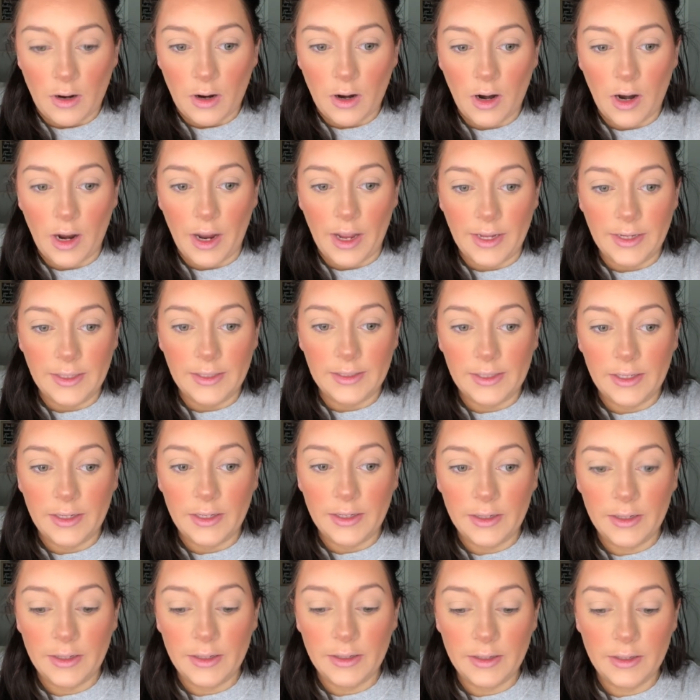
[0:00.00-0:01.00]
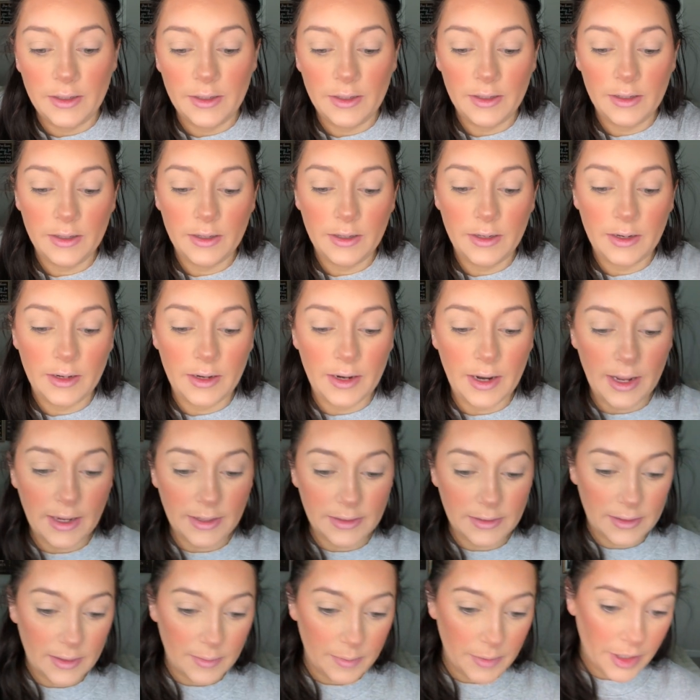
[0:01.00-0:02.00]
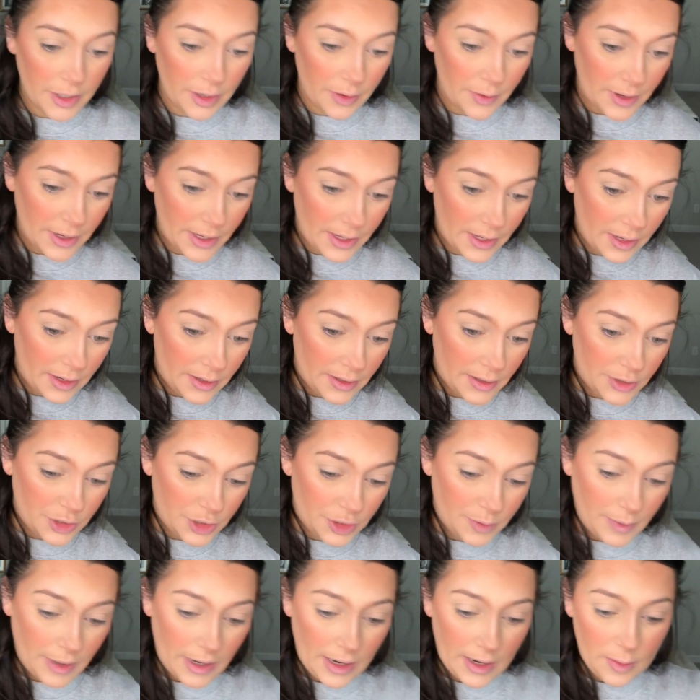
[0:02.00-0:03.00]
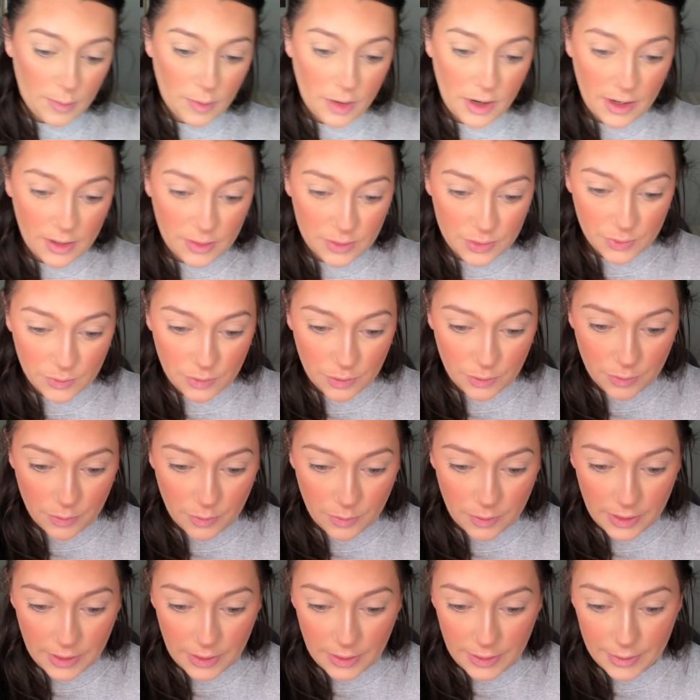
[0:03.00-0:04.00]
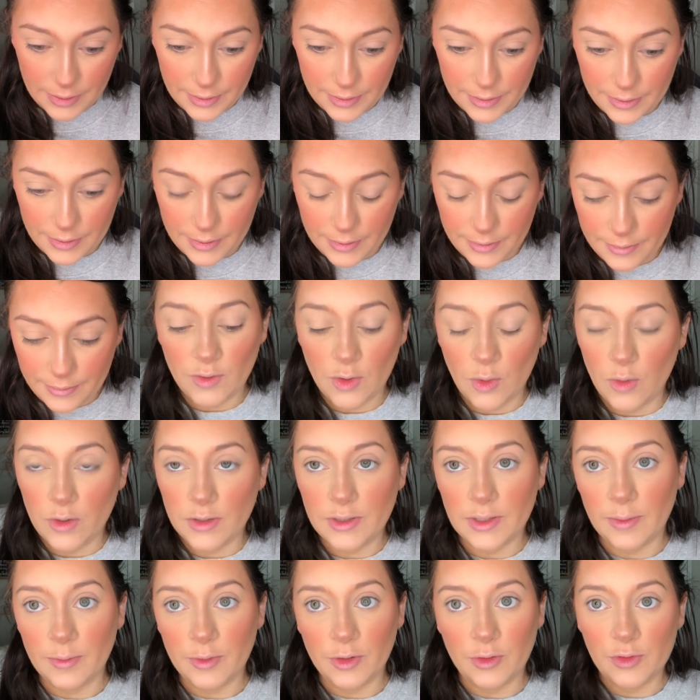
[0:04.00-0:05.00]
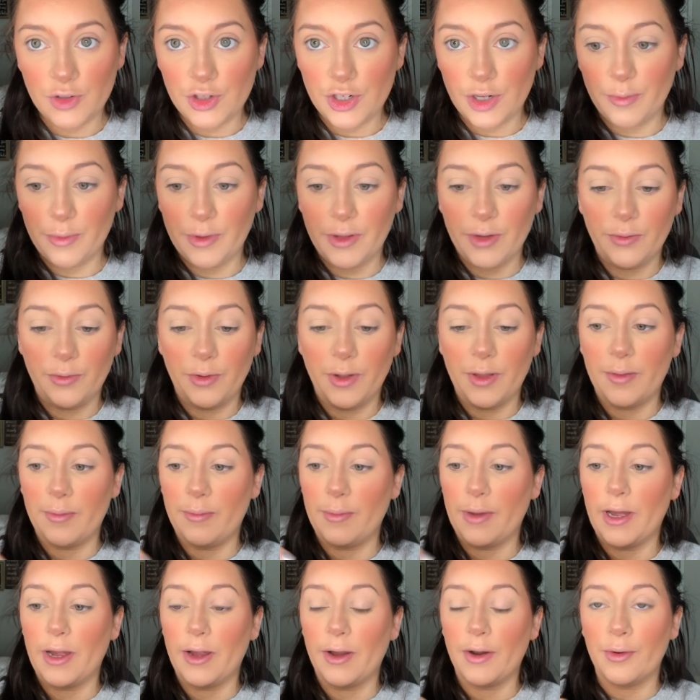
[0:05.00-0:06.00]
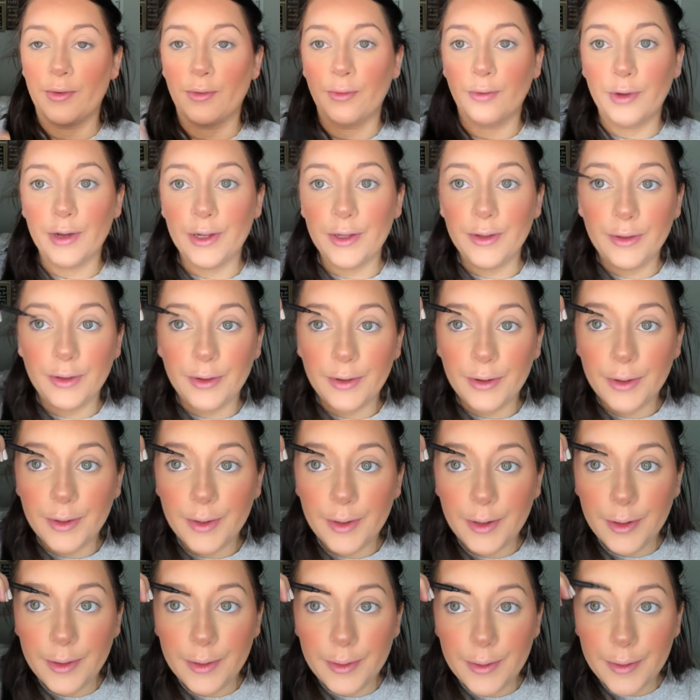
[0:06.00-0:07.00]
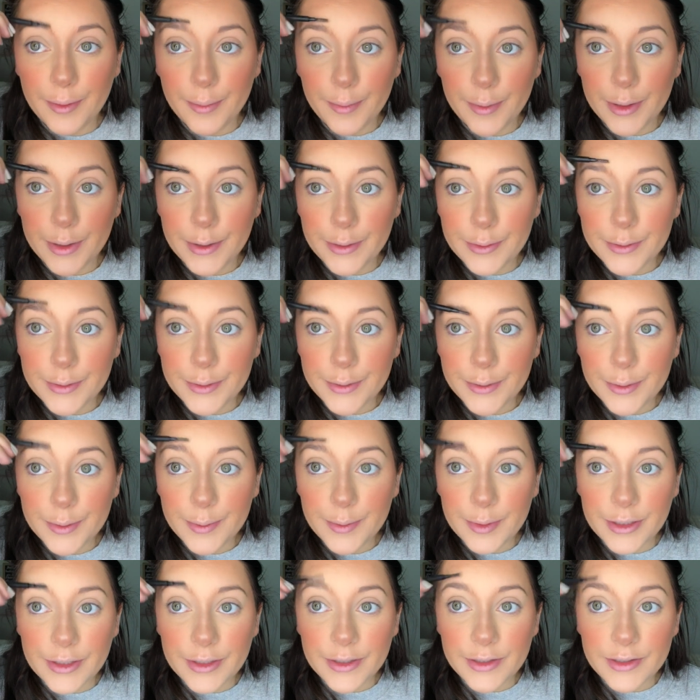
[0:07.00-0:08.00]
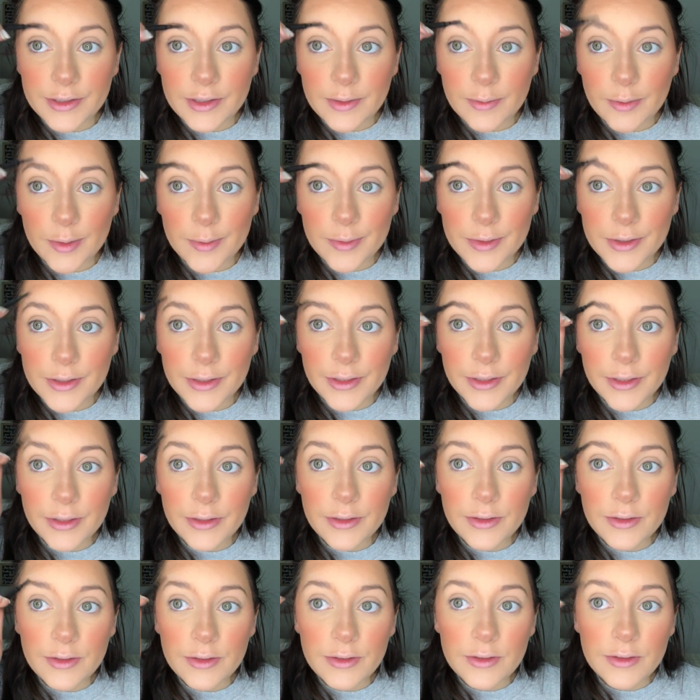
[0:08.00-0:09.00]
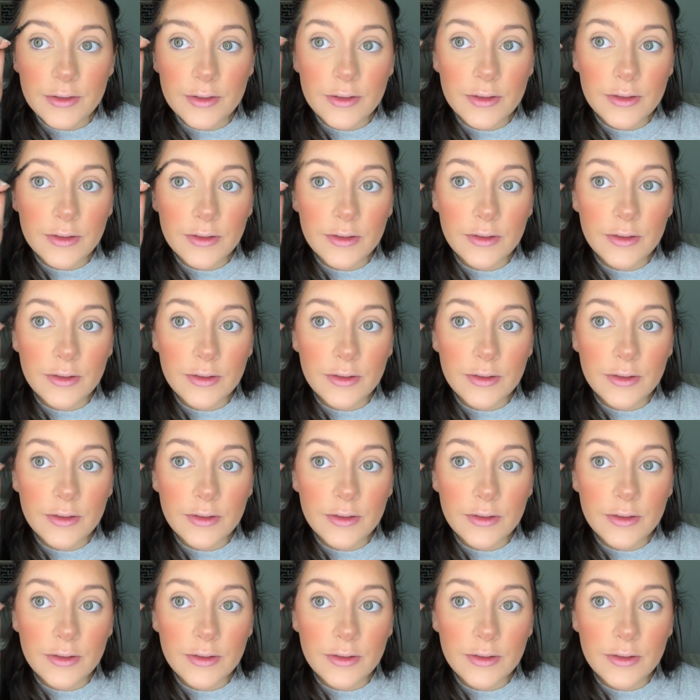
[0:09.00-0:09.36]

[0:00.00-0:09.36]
All right next I'm going to go ahead and do my eyebrows real quick. Of course, I'm going to jump in with my Realher pencil because I'm obsessed.